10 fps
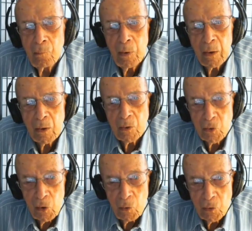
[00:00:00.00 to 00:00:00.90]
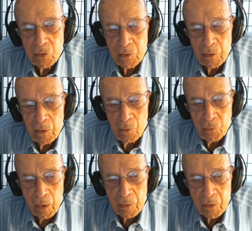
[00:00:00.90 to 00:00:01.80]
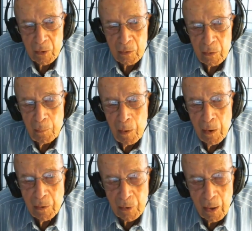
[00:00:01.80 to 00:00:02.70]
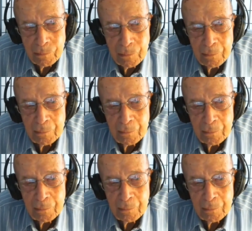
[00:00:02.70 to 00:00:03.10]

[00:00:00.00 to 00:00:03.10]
but it shows, in effect, the club on top